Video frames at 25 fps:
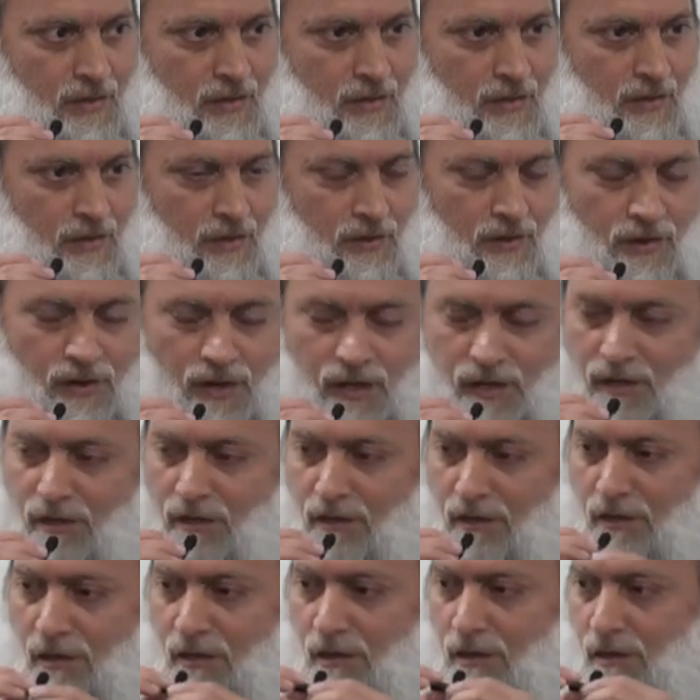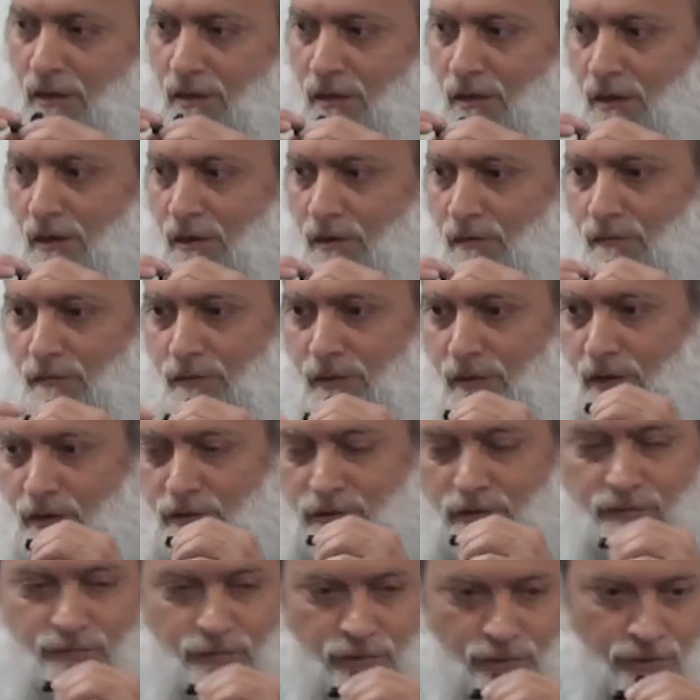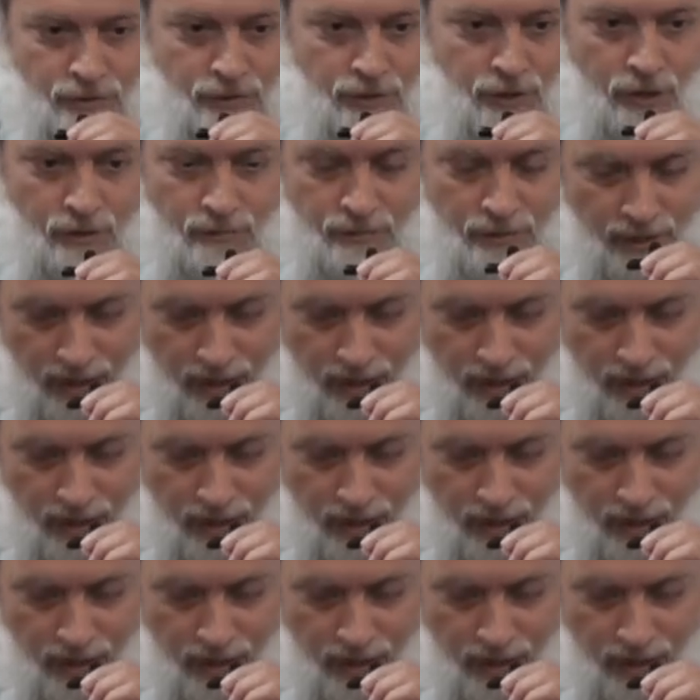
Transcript: You know, like, you know, for those of you who know me,